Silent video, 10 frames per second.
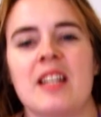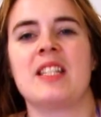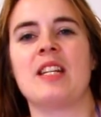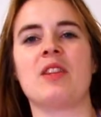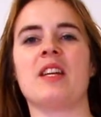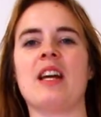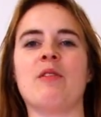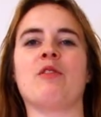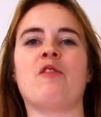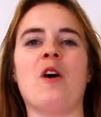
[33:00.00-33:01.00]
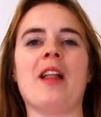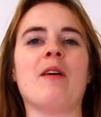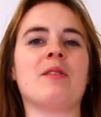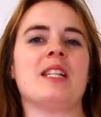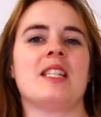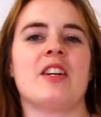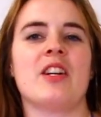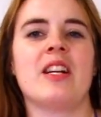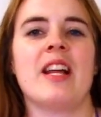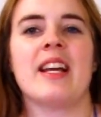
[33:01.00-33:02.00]
it because I don't think I would fall out
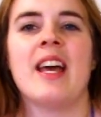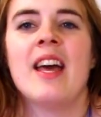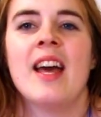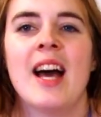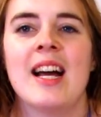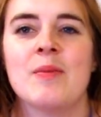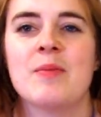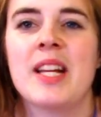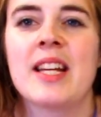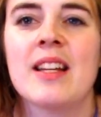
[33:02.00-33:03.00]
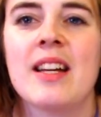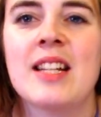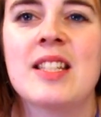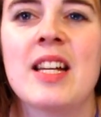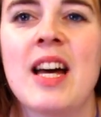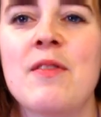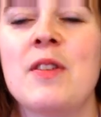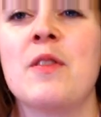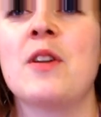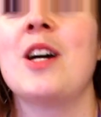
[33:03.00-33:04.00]
necessarily. Like I still have enough